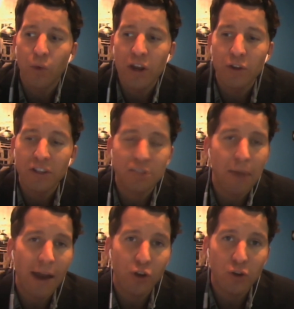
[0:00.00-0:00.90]
We know that this
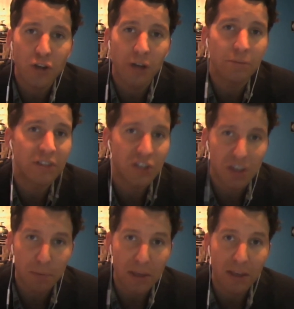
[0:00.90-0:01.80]
battle goes on in
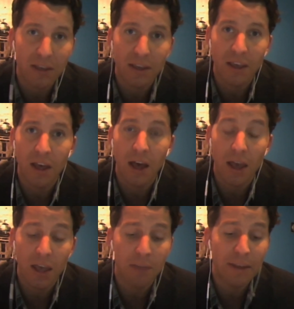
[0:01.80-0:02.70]
Mississippi,
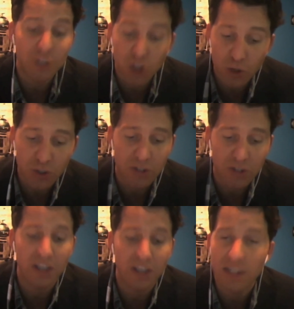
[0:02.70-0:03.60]
in
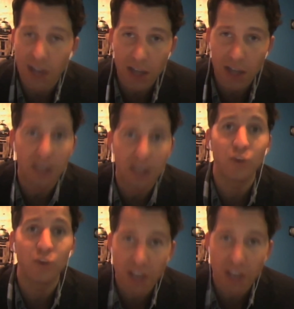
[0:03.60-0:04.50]
Massachusetts, in Kentucky,
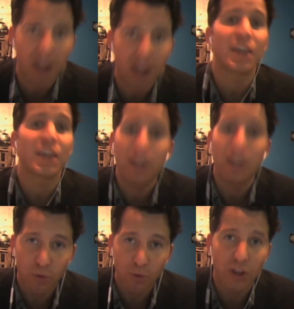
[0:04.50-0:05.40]
in Louisiana, in
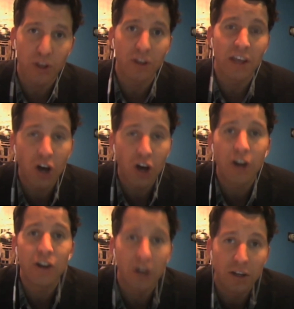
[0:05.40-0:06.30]
California, and
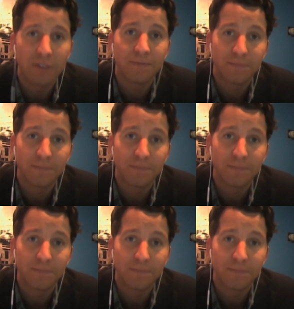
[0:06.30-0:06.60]
on and on.